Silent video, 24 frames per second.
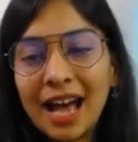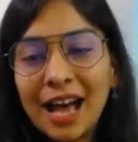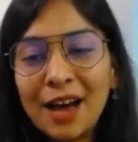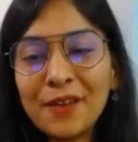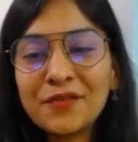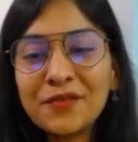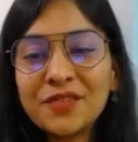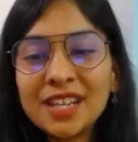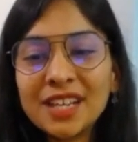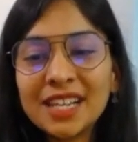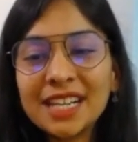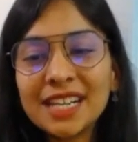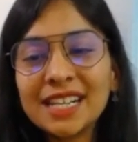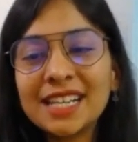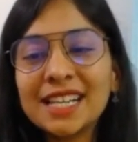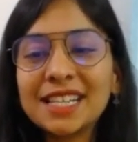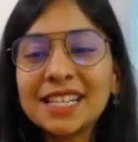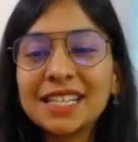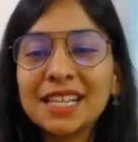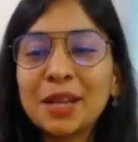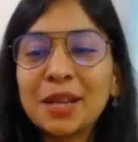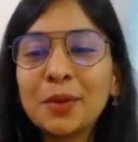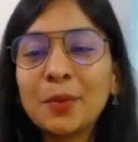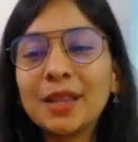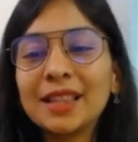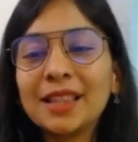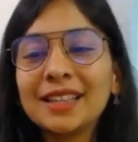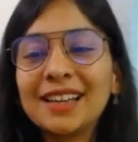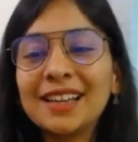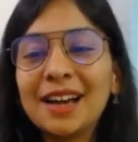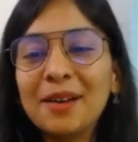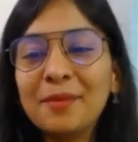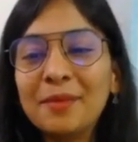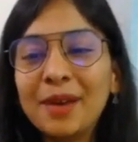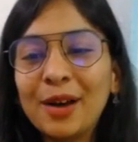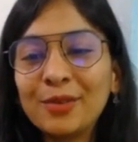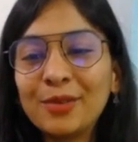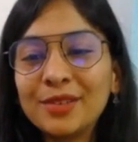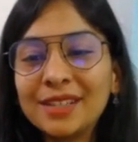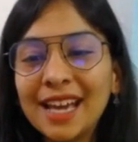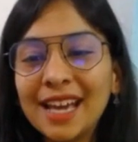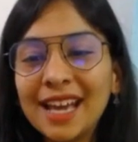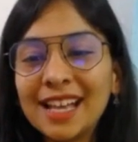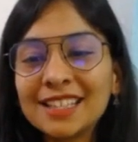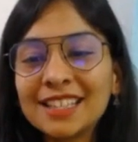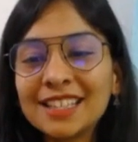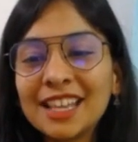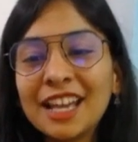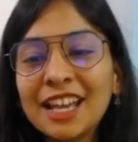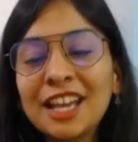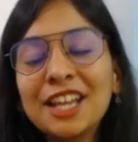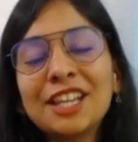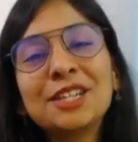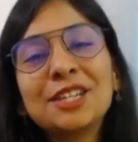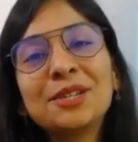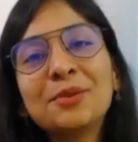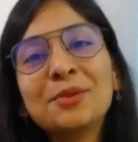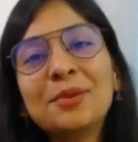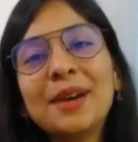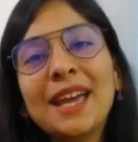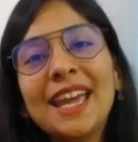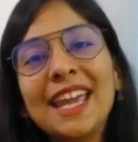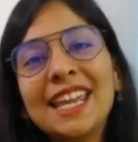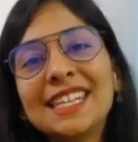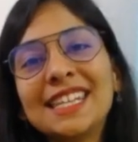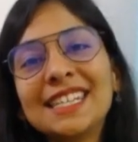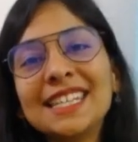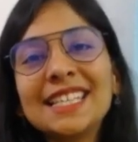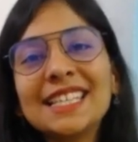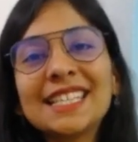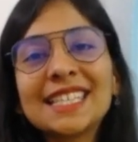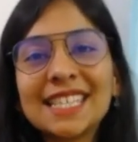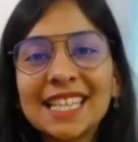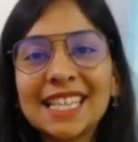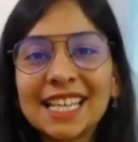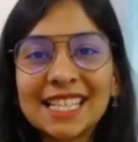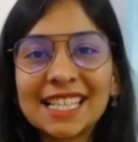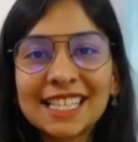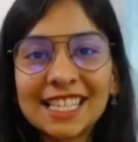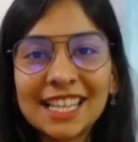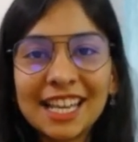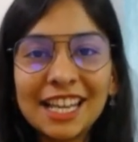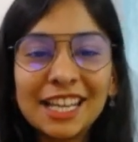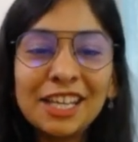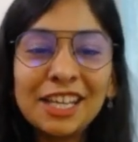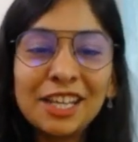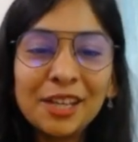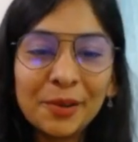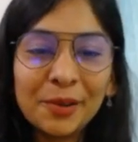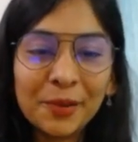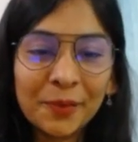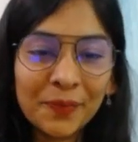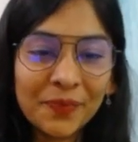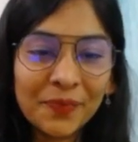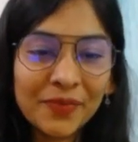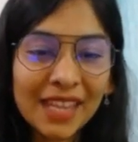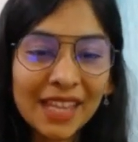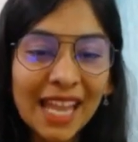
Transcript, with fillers: after addition will come out as 286U.